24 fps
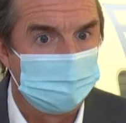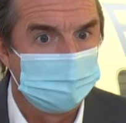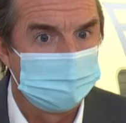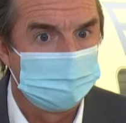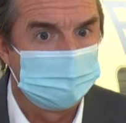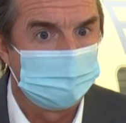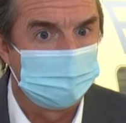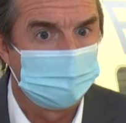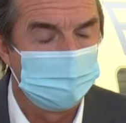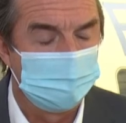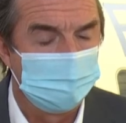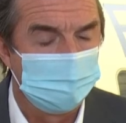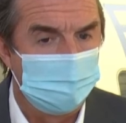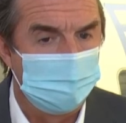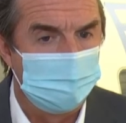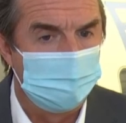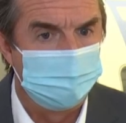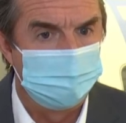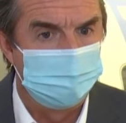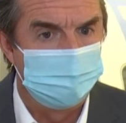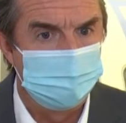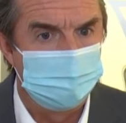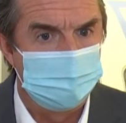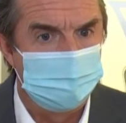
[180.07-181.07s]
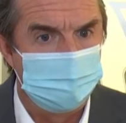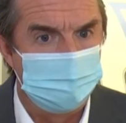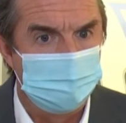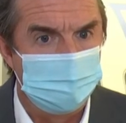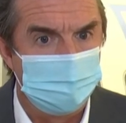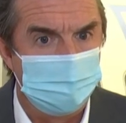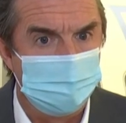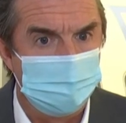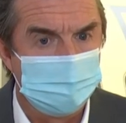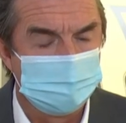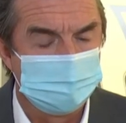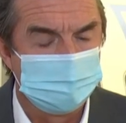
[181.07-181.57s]
the second wave in many
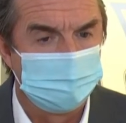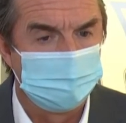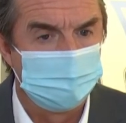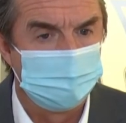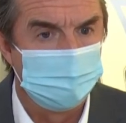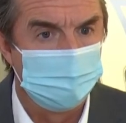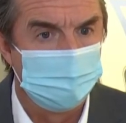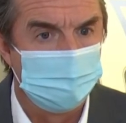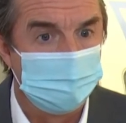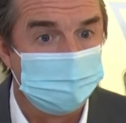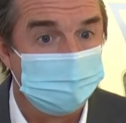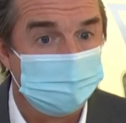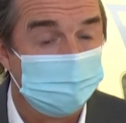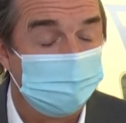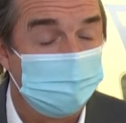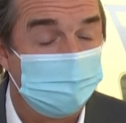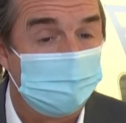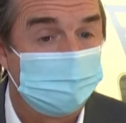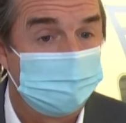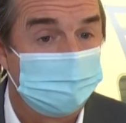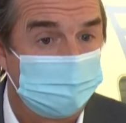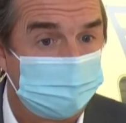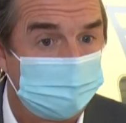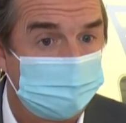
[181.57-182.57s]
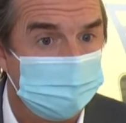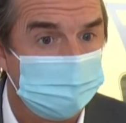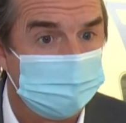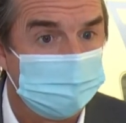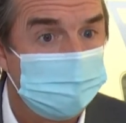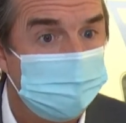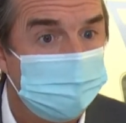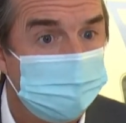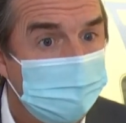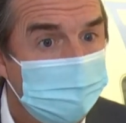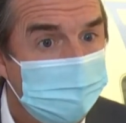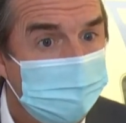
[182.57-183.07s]
areas of the world. So that's the
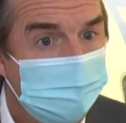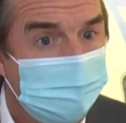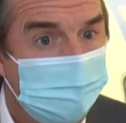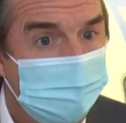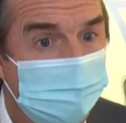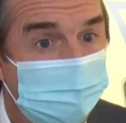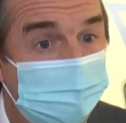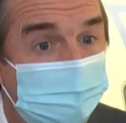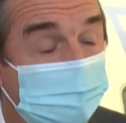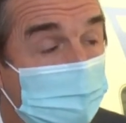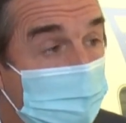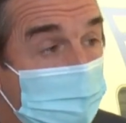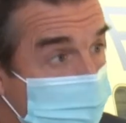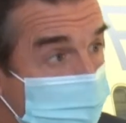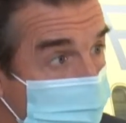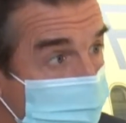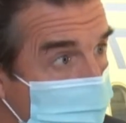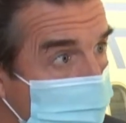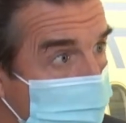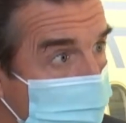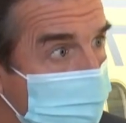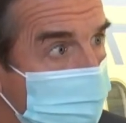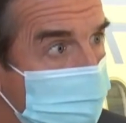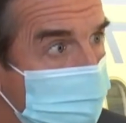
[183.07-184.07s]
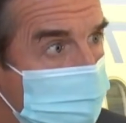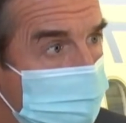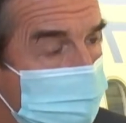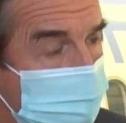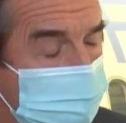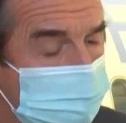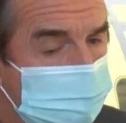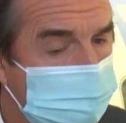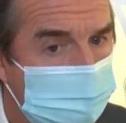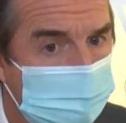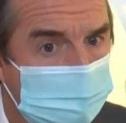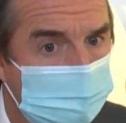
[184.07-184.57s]
first fact, which
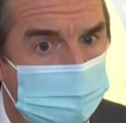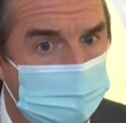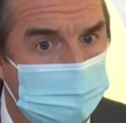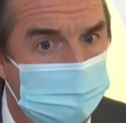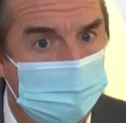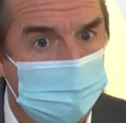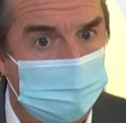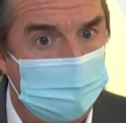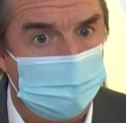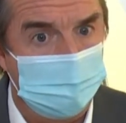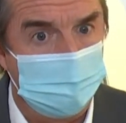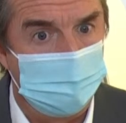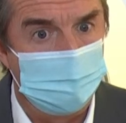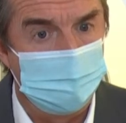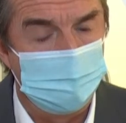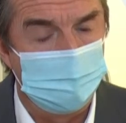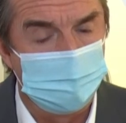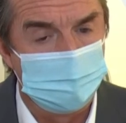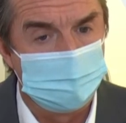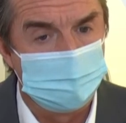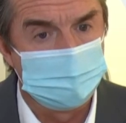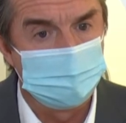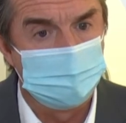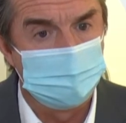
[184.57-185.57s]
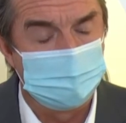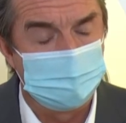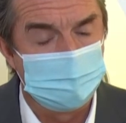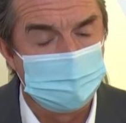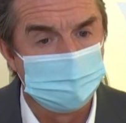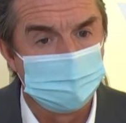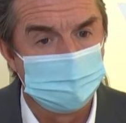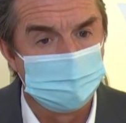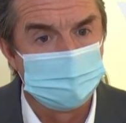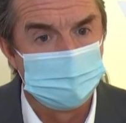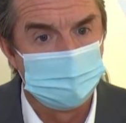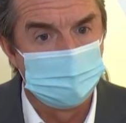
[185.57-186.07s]
we
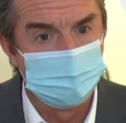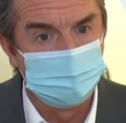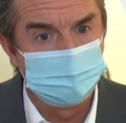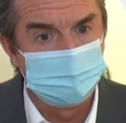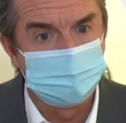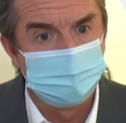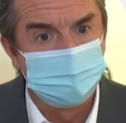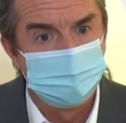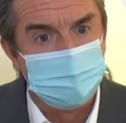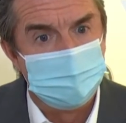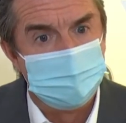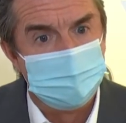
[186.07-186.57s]
can observe.